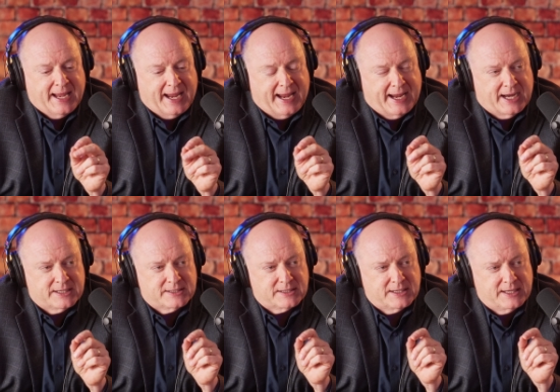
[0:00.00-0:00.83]

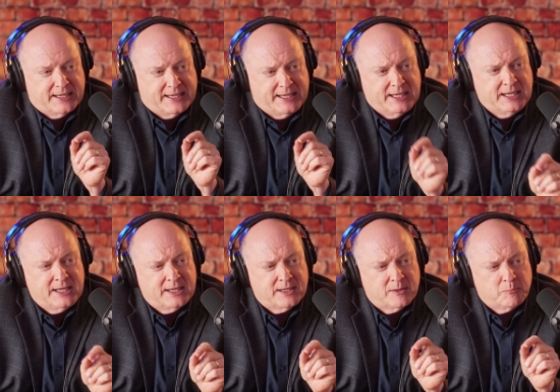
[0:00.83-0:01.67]
and
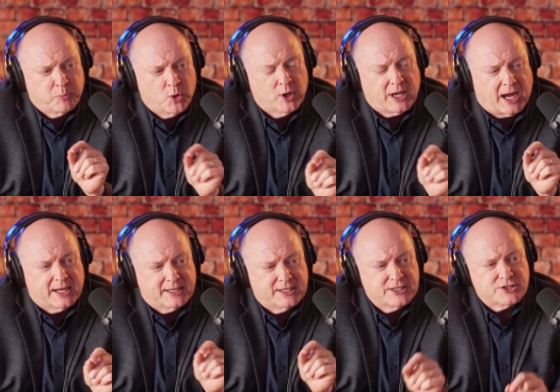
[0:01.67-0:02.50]
he put
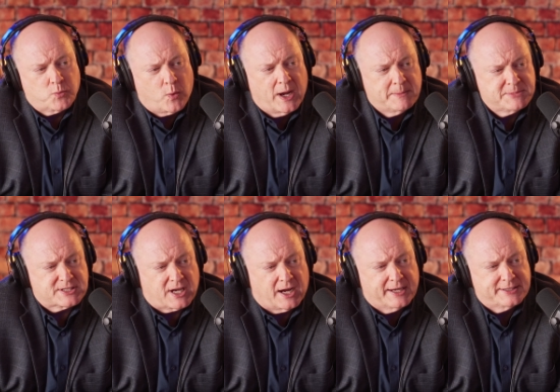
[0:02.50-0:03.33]
on his
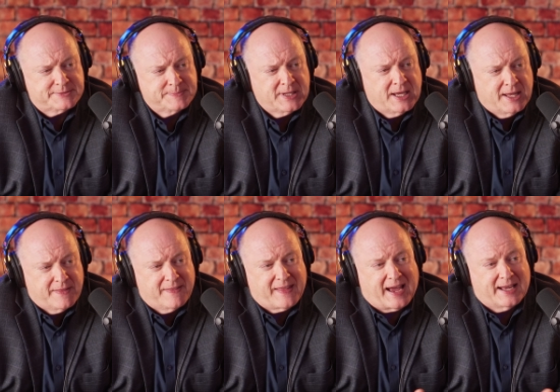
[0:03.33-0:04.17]
website
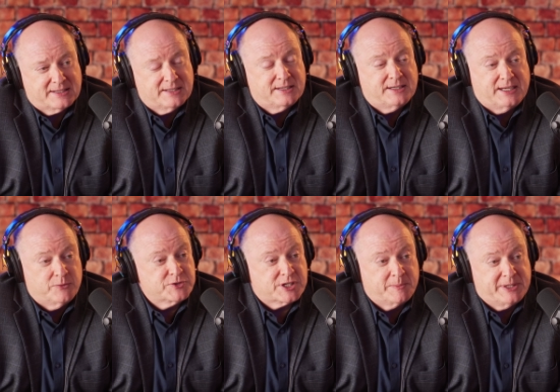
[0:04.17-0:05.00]
that he
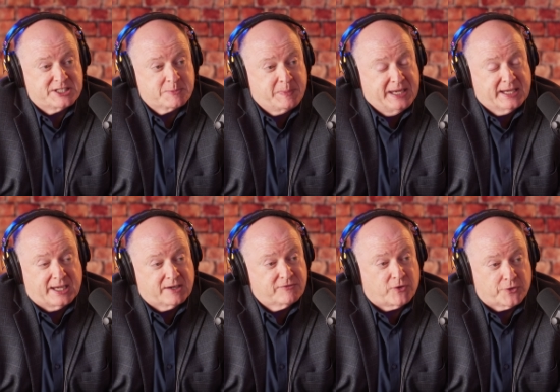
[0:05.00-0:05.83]
was going to be
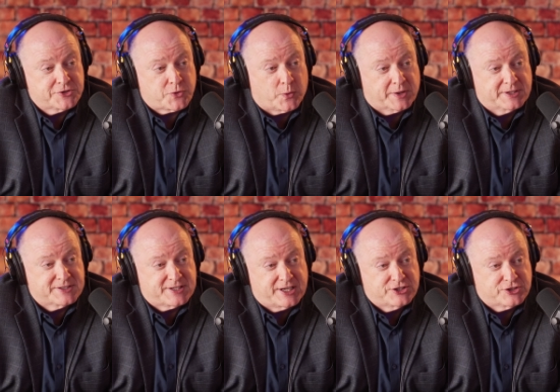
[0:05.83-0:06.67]
speaking for this
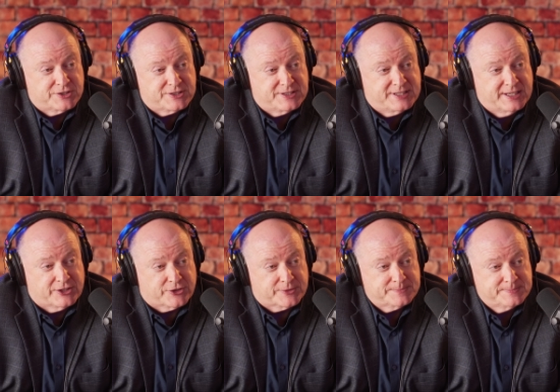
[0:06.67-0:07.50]
organization's
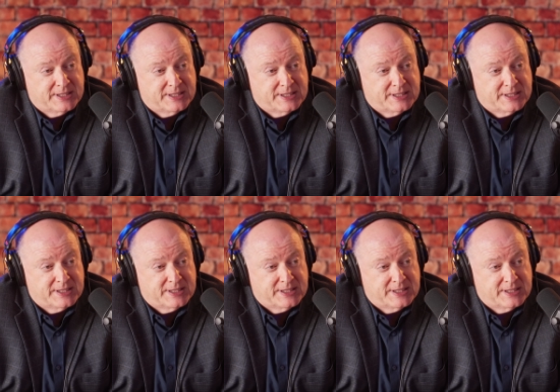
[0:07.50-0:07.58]
dinner,